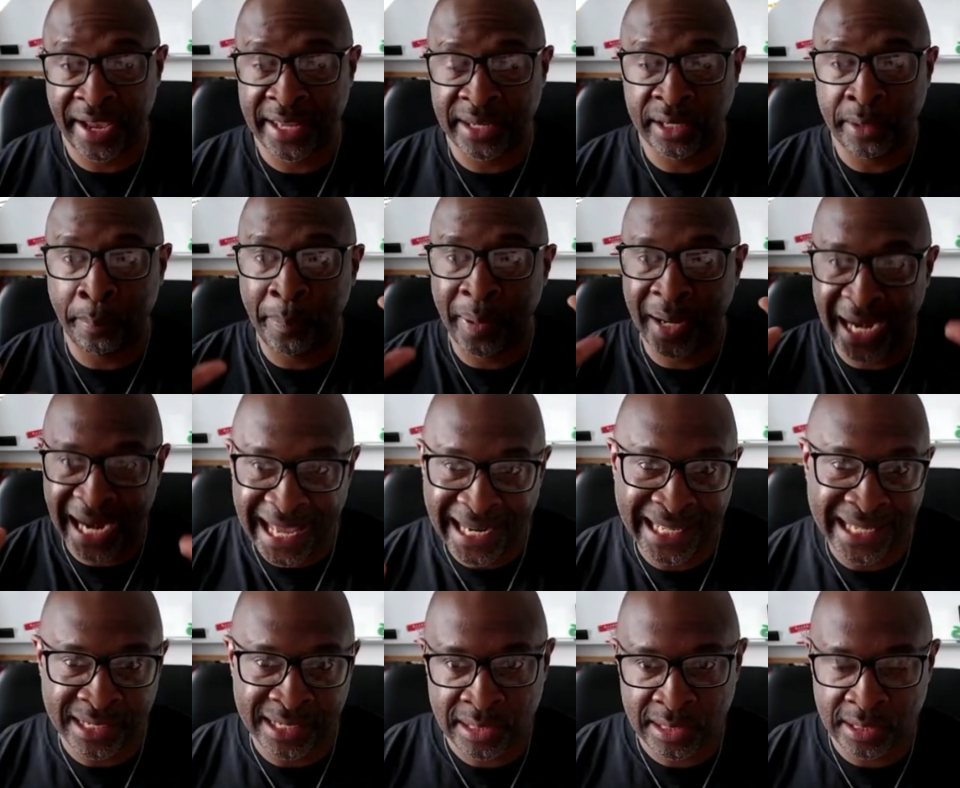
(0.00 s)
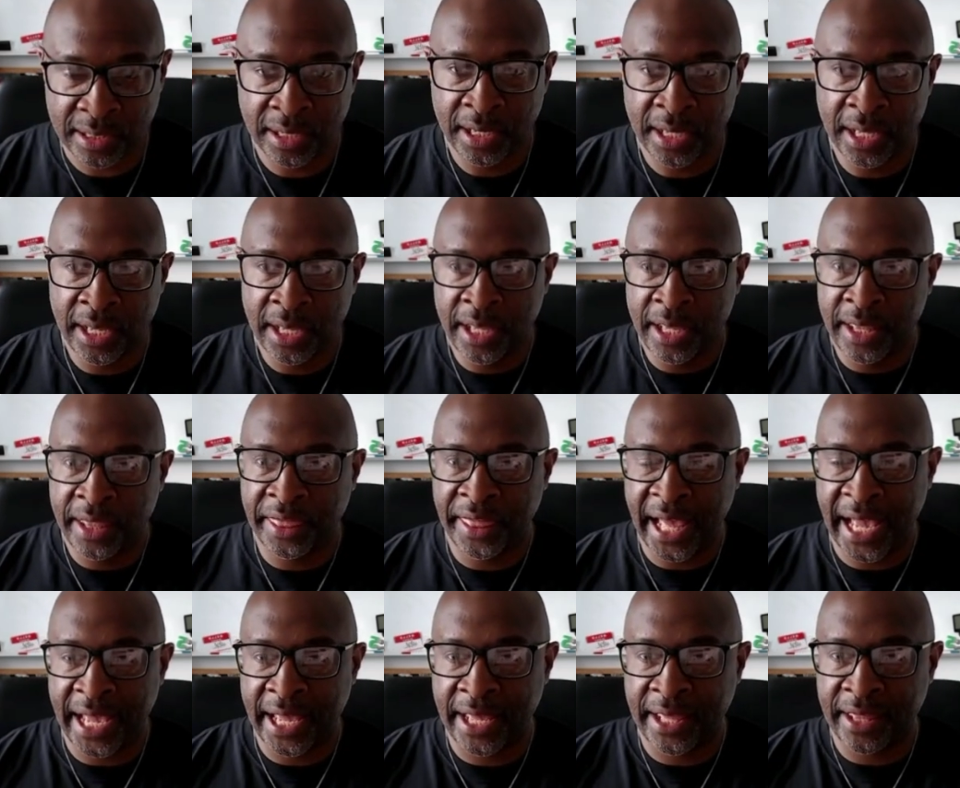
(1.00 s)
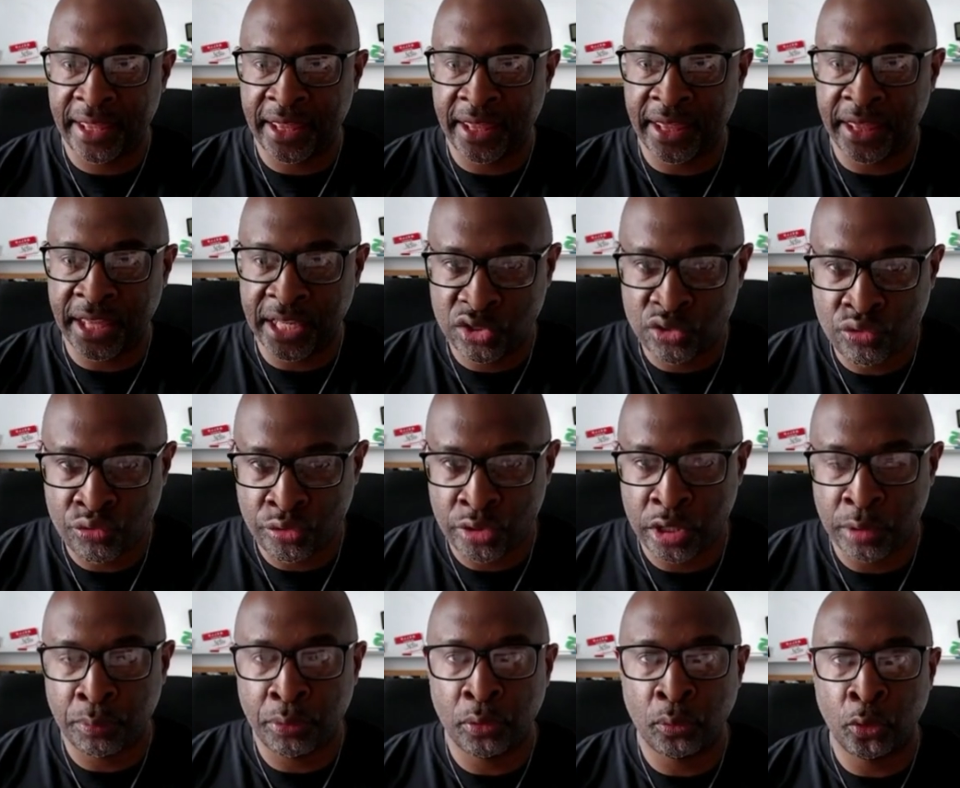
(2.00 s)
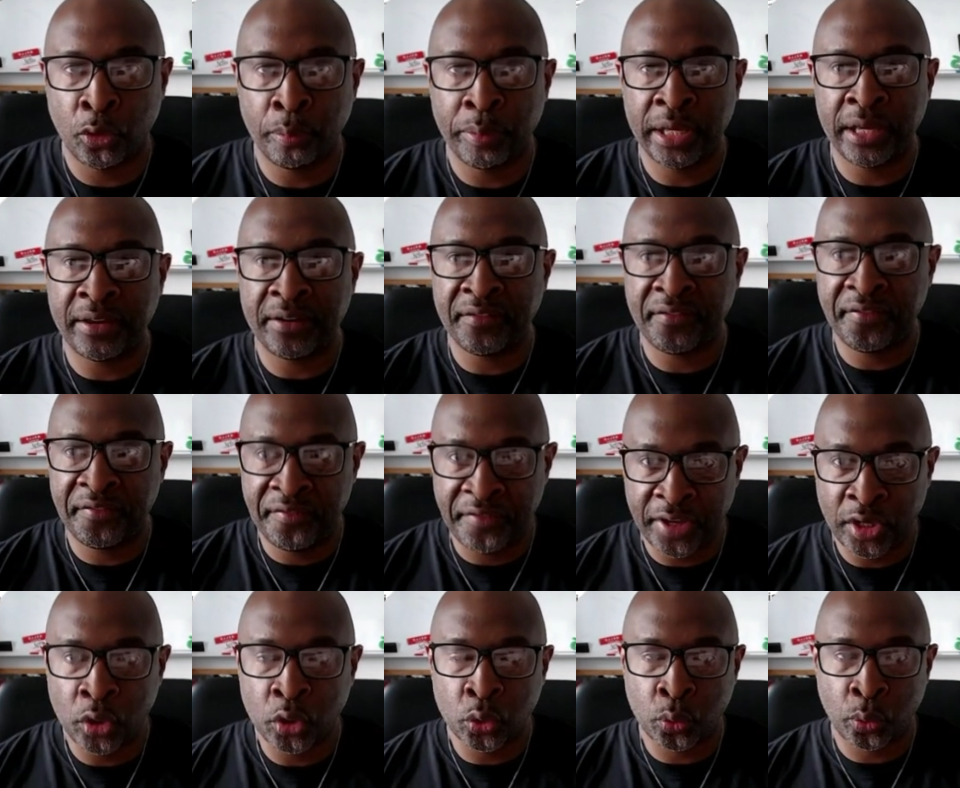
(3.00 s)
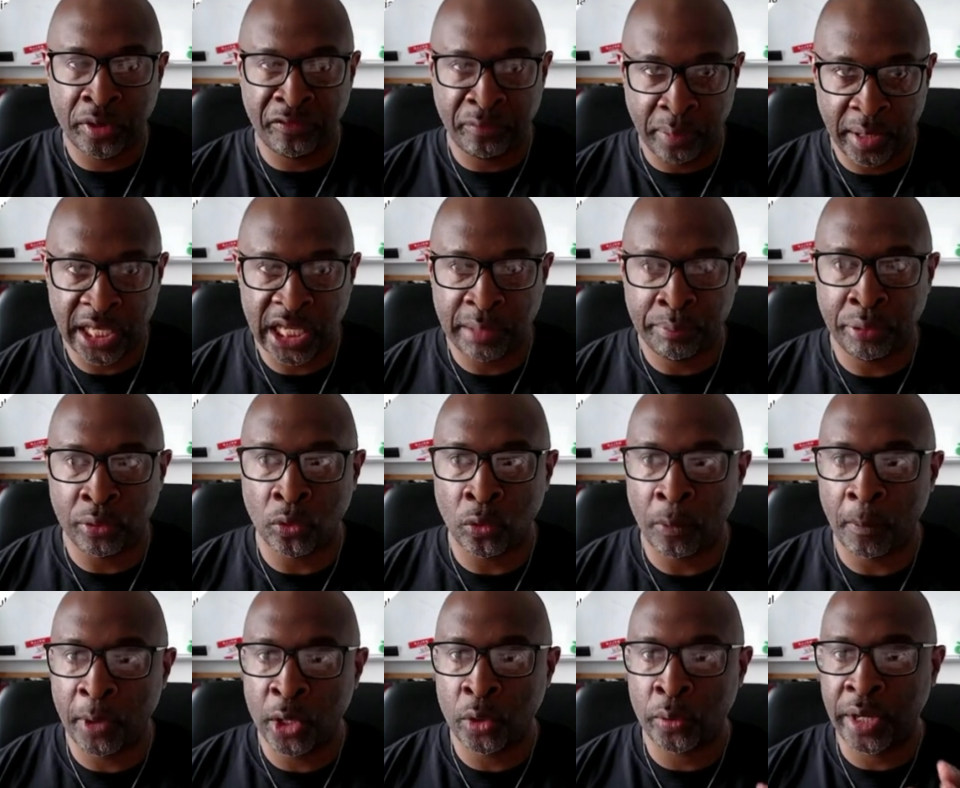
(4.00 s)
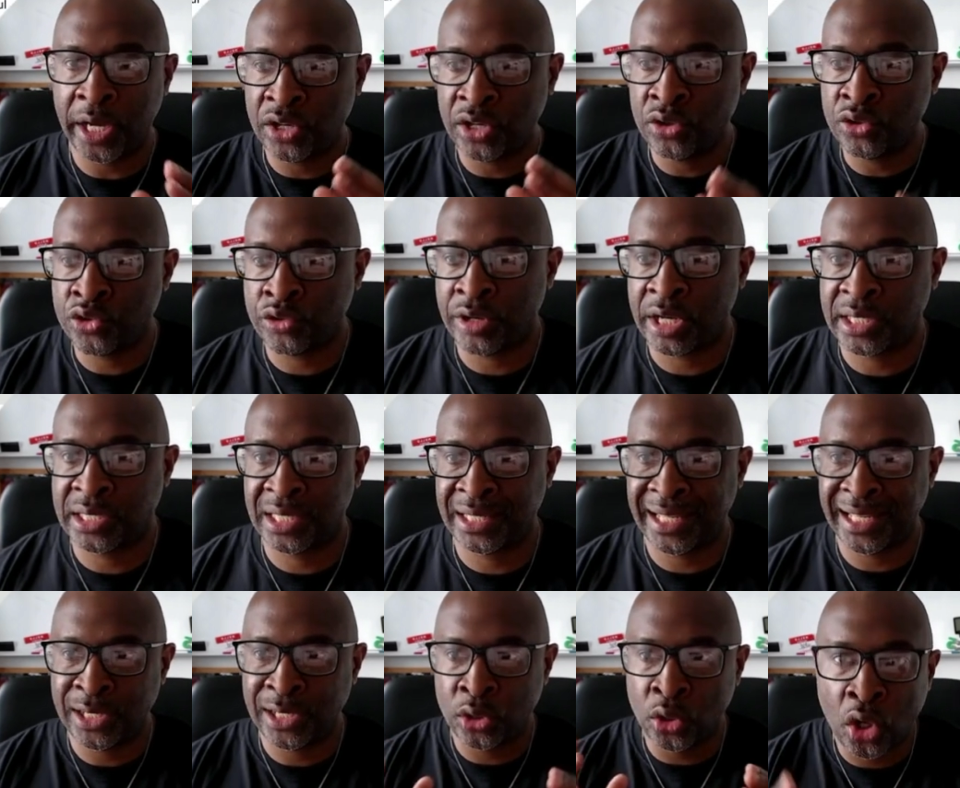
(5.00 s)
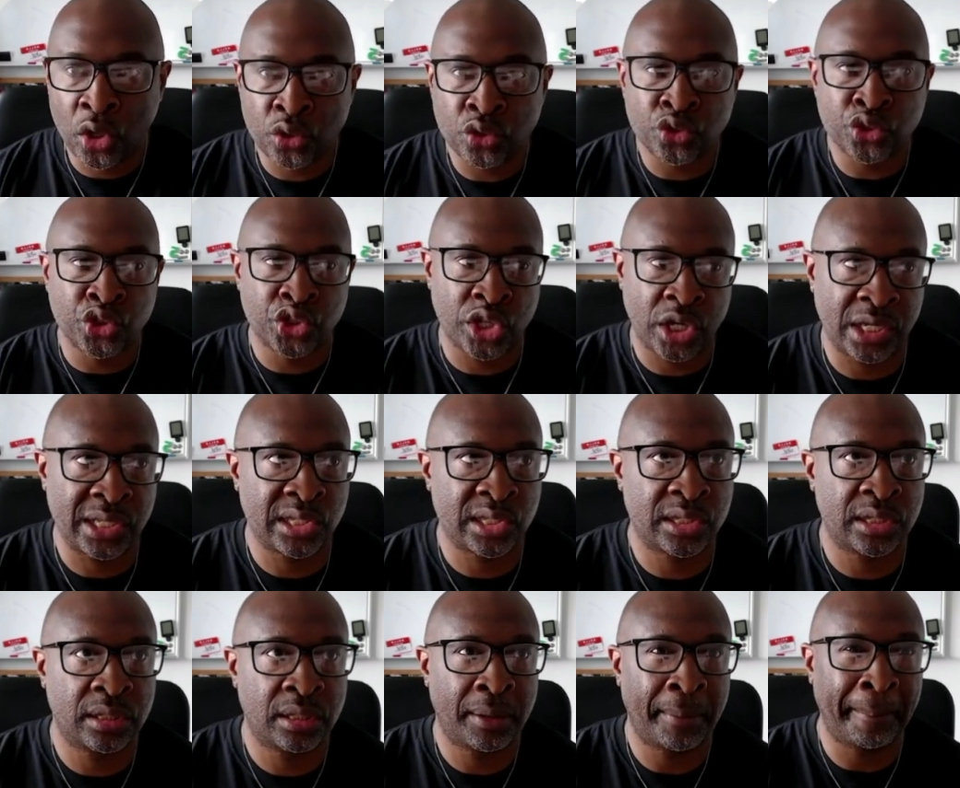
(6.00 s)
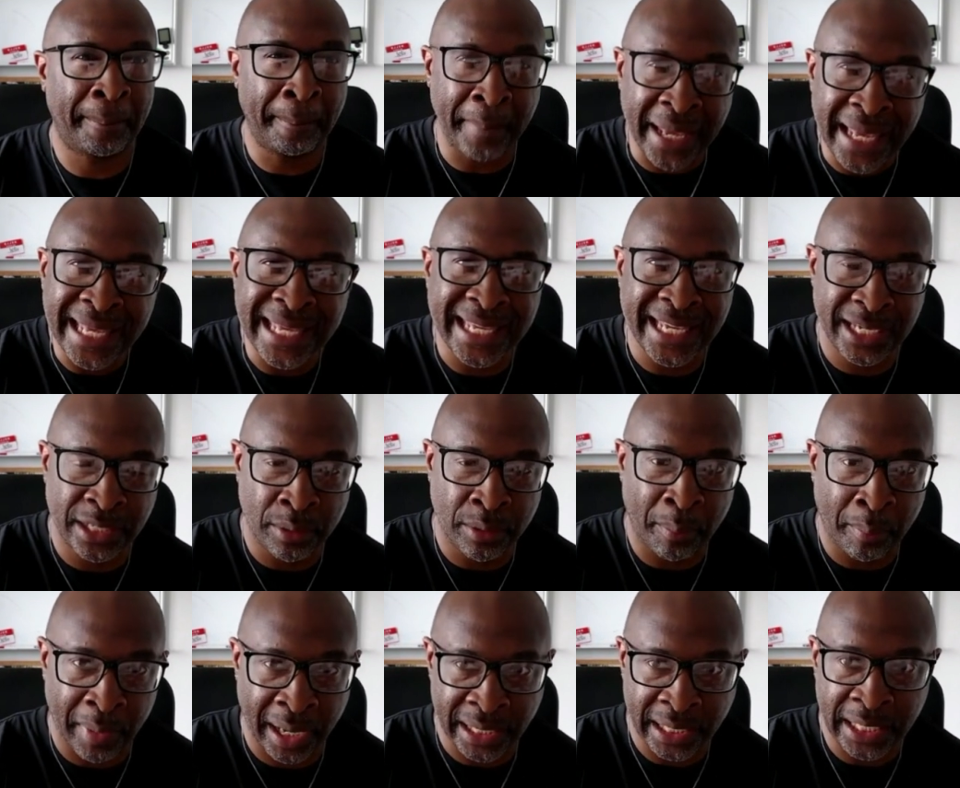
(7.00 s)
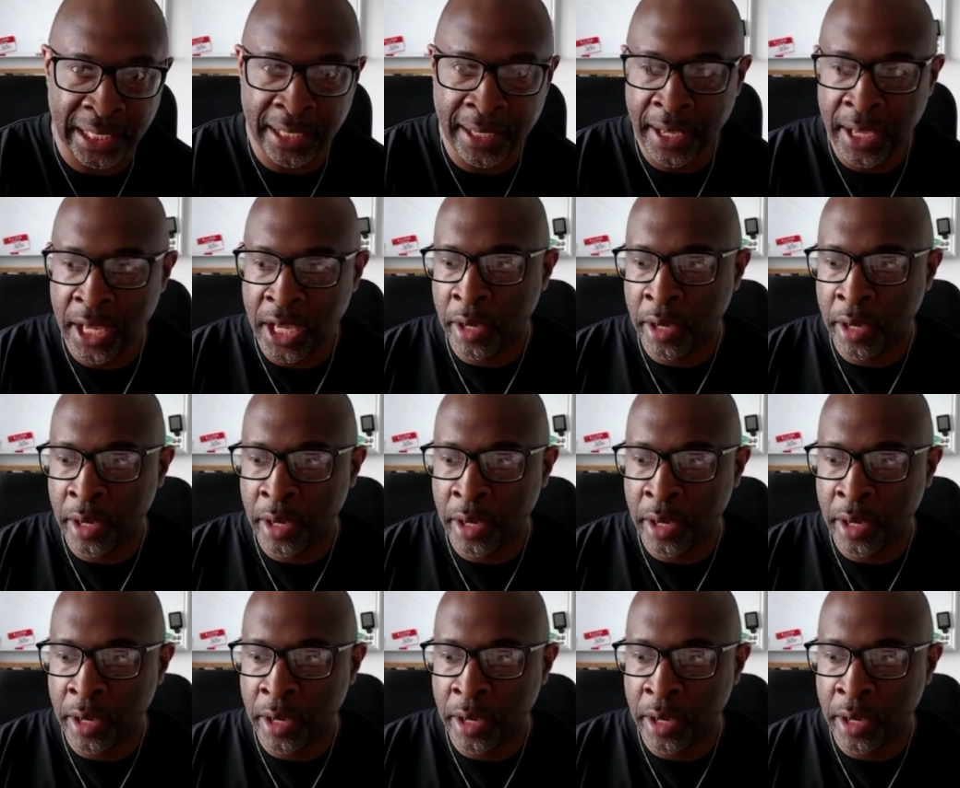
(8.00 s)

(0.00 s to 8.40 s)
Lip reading: And the plan is that this group will be filled with people who are interested in not just making money,